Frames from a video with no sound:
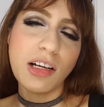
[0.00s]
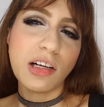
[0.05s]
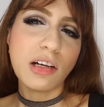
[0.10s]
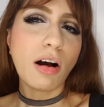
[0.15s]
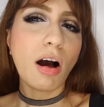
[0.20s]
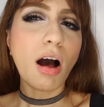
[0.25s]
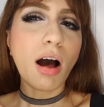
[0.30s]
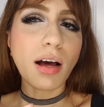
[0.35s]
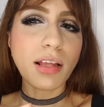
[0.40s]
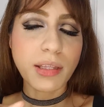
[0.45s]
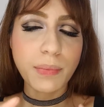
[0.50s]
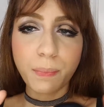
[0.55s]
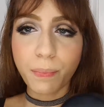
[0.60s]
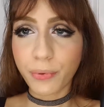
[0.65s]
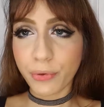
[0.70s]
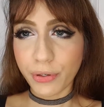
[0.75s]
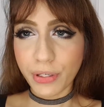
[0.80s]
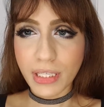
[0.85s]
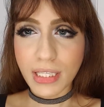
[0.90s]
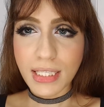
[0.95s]
goth
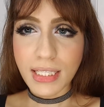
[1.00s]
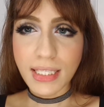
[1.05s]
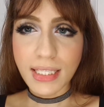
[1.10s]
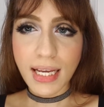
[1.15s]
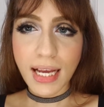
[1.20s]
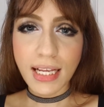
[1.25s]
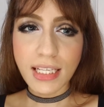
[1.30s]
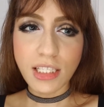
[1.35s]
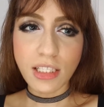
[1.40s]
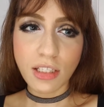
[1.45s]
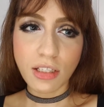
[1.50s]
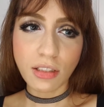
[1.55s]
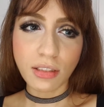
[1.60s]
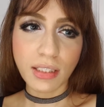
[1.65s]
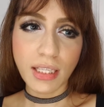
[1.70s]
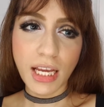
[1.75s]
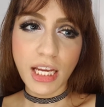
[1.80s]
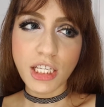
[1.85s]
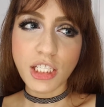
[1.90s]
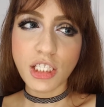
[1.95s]
princess
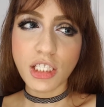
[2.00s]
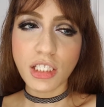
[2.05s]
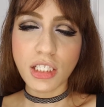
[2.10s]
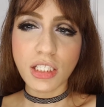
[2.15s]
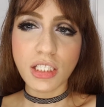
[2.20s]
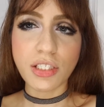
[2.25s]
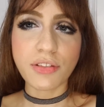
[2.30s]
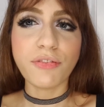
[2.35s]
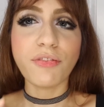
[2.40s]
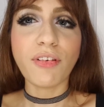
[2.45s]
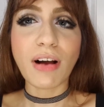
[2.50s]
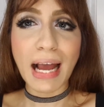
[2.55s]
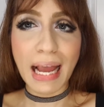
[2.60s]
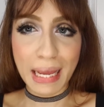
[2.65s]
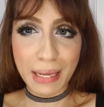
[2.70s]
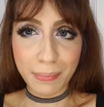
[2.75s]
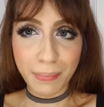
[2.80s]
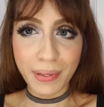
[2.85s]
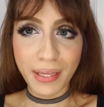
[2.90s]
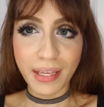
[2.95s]
look that she's
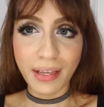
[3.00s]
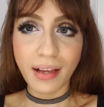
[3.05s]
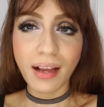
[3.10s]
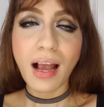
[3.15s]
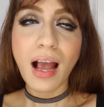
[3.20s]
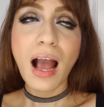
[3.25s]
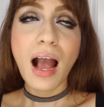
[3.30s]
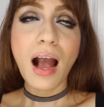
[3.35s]
vibing